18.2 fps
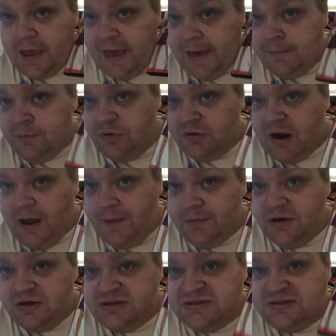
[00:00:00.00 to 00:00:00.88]
Emma
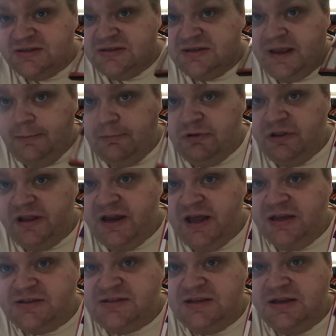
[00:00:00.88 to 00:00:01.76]
Roberts, Kimberly
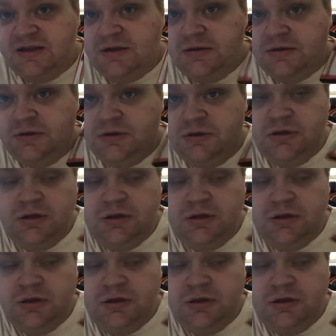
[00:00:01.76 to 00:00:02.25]
Nixon.